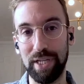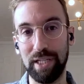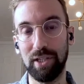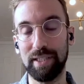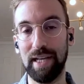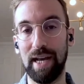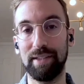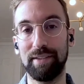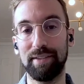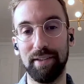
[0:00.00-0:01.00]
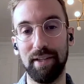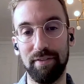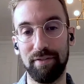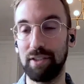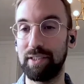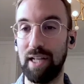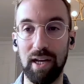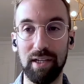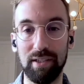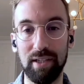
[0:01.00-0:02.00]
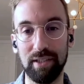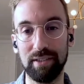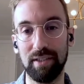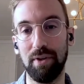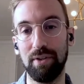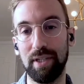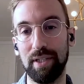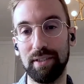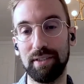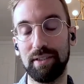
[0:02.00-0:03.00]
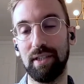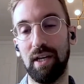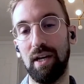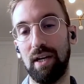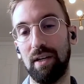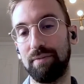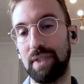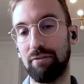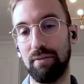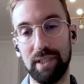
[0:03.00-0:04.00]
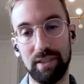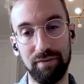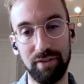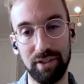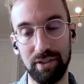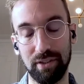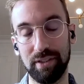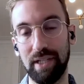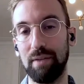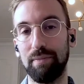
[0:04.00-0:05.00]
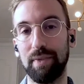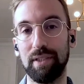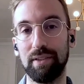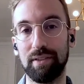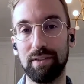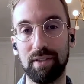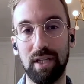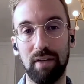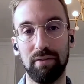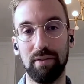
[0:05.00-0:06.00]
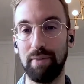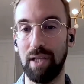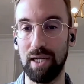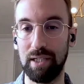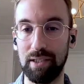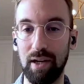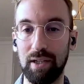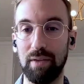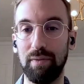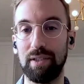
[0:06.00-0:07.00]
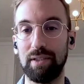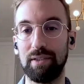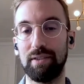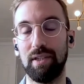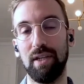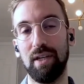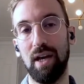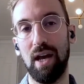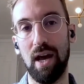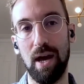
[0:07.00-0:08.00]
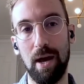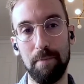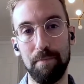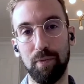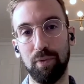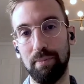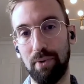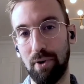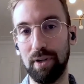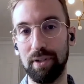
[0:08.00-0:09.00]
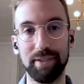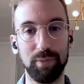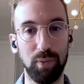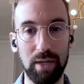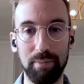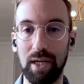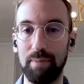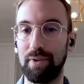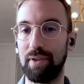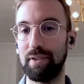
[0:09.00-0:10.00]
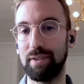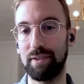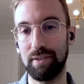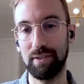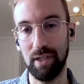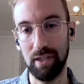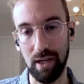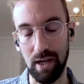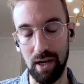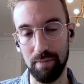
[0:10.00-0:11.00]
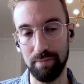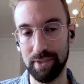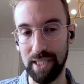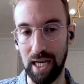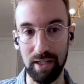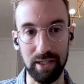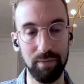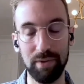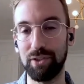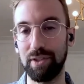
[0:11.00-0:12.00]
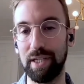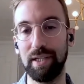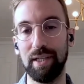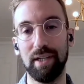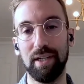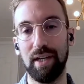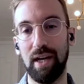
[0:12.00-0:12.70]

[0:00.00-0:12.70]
we looked at firsthand testimonies, government official statements, government planning documents, reports, white papers, satellite imagery,